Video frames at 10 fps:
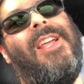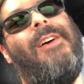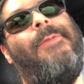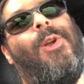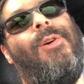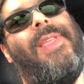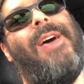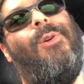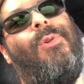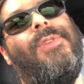love, and all
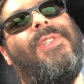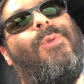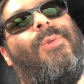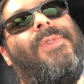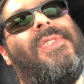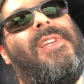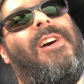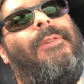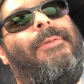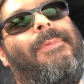that old school stuff.